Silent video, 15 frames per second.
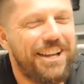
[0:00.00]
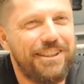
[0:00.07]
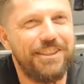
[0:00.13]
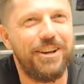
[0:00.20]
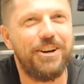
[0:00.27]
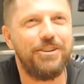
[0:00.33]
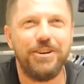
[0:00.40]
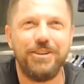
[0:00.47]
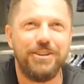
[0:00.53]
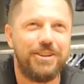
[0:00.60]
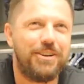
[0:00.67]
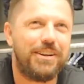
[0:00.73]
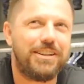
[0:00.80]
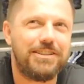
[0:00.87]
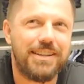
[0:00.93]
No.
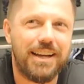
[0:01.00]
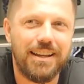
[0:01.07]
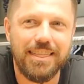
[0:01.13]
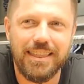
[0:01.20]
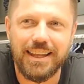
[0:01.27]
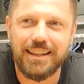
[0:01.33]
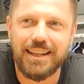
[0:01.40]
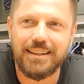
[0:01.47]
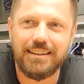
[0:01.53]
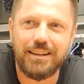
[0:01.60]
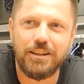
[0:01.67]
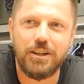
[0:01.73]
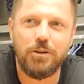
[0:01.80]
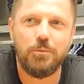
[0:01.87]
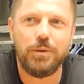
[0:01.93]
Because I think that
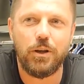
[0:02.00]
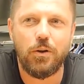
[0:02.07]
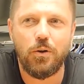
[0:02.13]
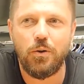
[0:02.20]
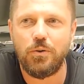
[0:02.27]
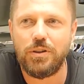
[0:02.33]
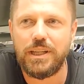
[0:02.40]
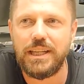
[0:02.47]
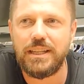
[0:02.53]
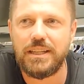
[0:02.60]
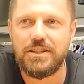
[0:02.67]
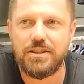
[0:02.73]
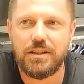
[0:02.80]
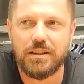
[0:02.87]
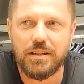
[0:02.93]
we all need
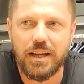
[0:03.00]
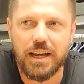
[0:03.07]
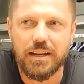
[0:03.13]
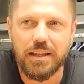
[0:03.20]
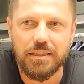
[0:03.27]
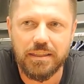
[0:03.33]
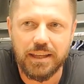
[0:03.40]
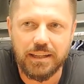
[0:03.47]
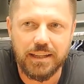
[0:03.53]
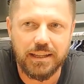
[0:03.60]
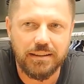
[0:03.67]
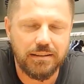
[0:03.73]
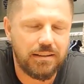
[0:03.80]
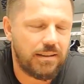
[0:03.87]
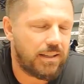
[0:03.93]
each other, and I think
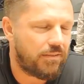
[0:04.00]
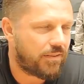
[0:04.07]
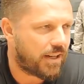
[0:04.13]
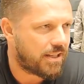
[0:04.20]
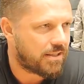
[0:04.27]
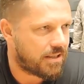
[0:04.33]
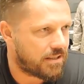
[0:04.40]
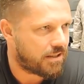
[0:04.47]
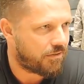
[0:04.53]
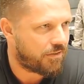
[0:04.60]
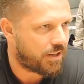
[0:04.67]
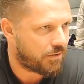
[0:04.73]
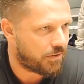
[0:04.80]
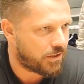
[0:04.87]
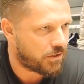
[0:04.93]
that Levi's has a
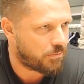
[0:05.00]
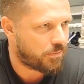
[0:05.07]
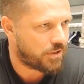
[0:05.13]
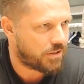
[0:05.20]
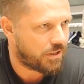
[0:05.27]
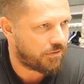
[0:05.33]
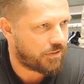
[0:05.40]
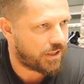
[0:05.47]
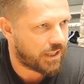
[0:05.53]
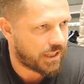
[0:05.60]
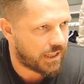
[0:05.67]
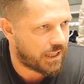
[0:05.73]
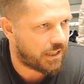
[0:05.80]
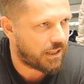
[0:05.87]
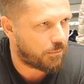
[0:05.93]
very specific
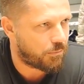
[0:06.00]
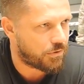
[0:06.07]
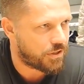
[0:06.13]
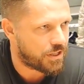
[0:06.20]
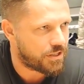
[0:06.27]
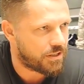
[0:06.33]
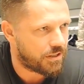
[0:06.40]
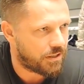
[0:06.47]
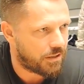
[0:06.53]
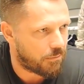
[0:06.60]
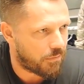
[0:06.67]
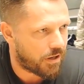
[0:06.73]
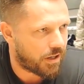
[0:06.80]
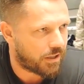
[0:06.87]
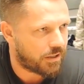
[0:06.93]
and clear position in the
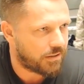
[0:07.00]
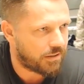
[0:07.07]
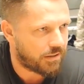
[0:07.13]
market,